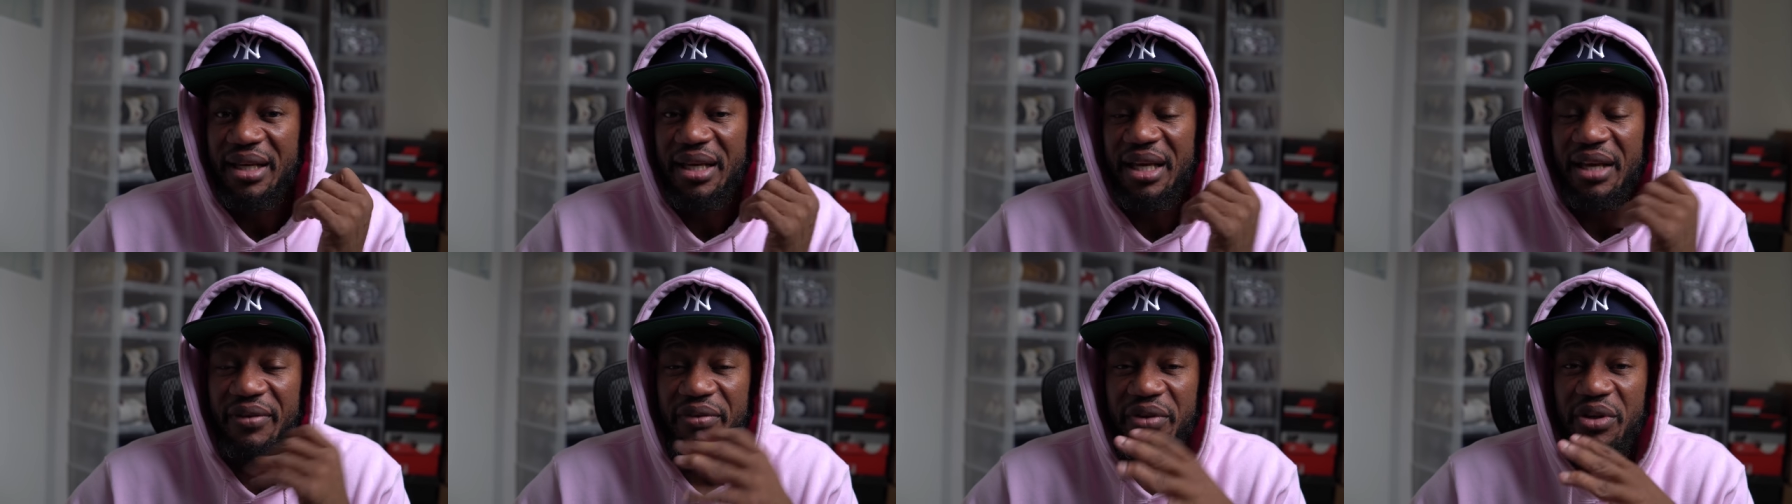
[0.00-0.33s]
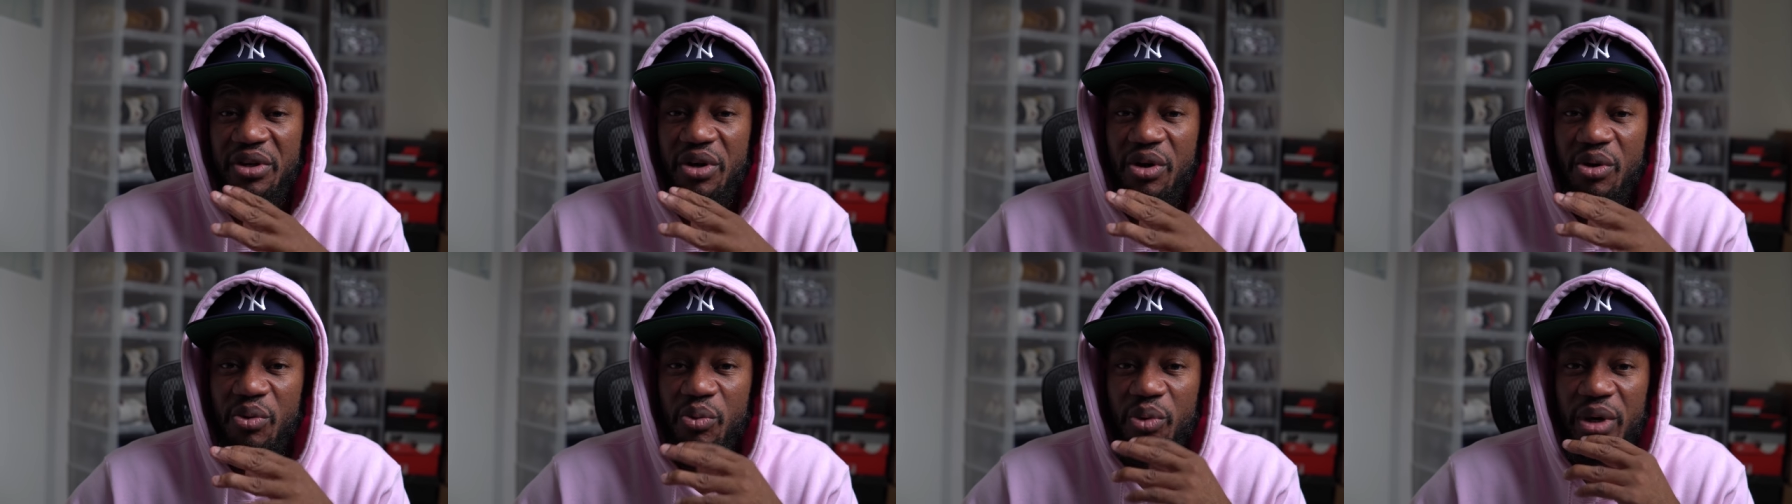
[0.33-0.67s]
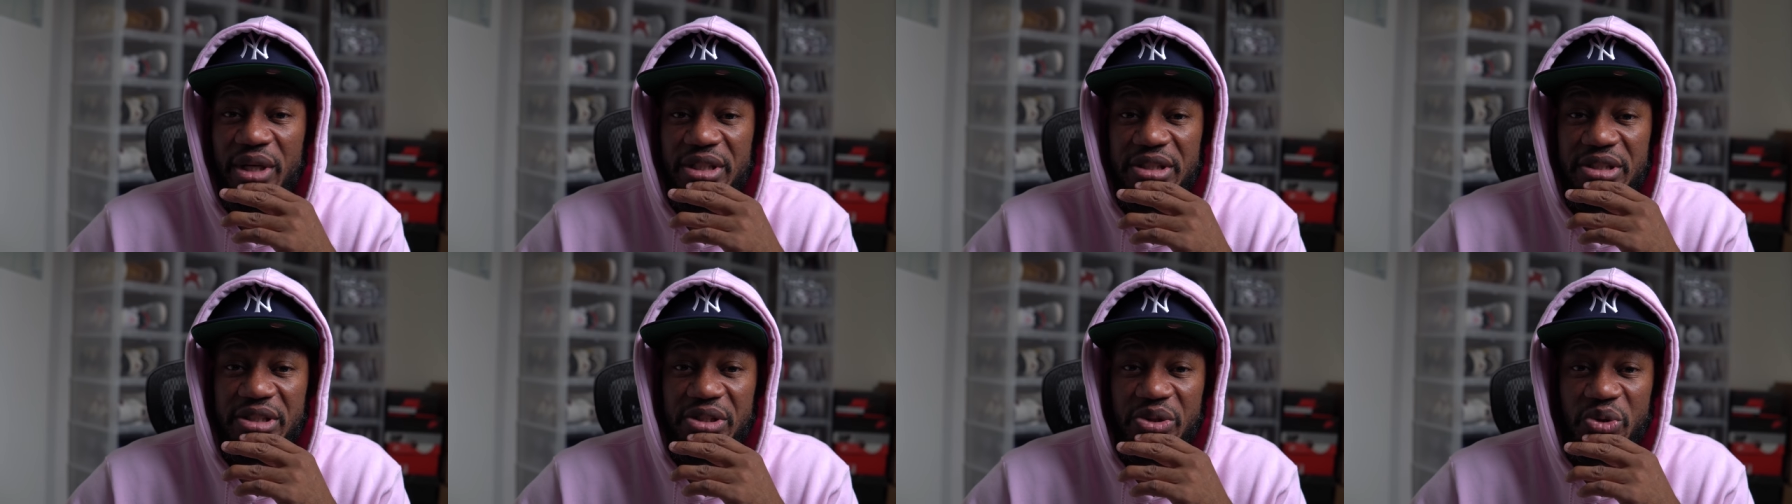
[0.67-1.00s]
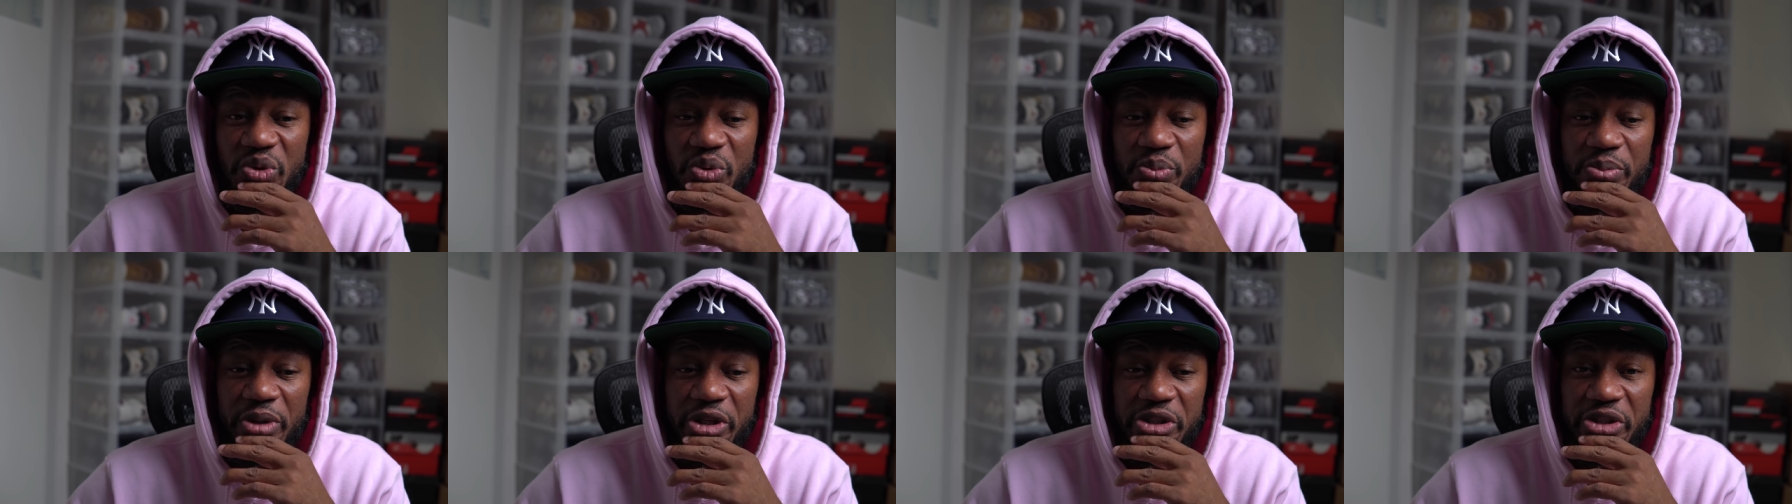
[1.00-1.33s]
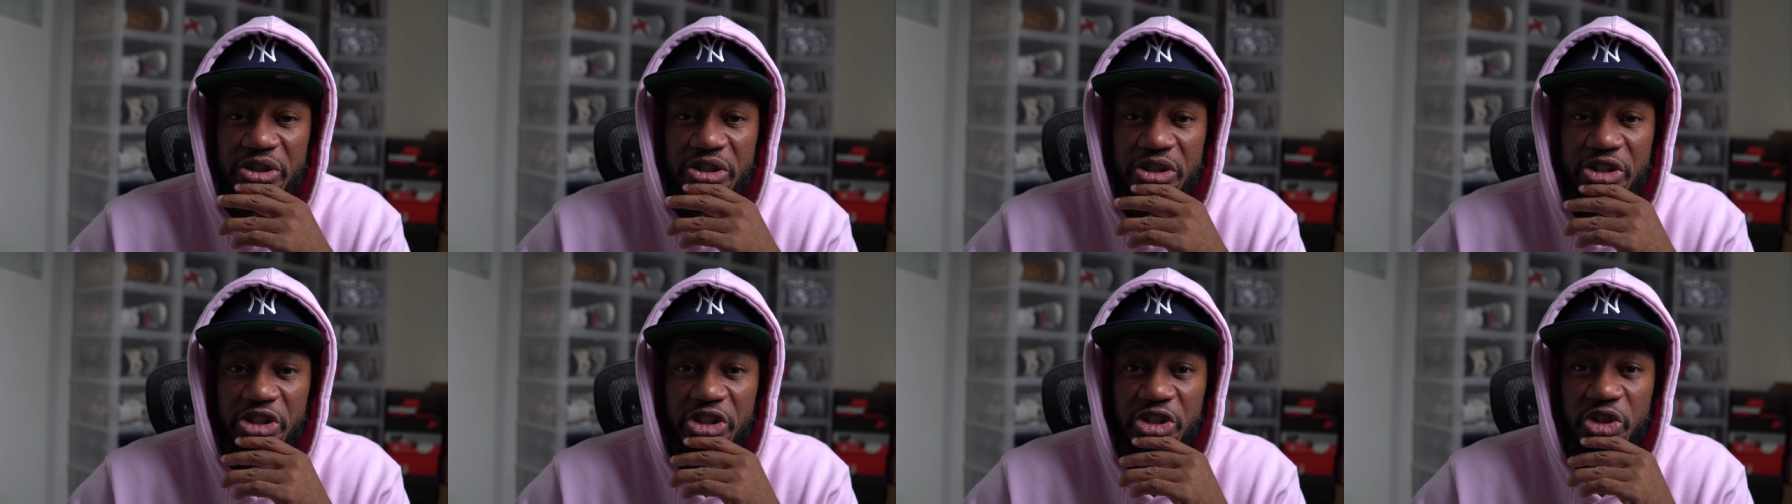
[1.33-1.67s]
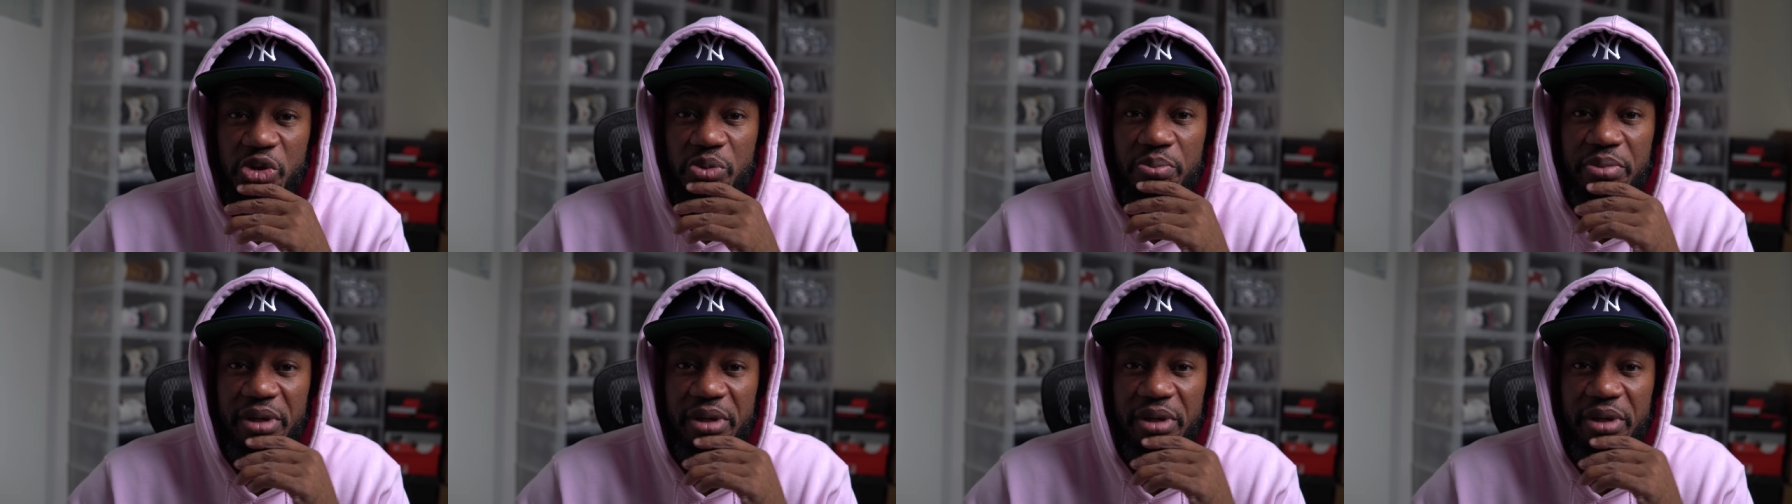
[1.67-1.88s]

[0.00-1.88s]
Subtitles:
If you don't want to purchase a shoe,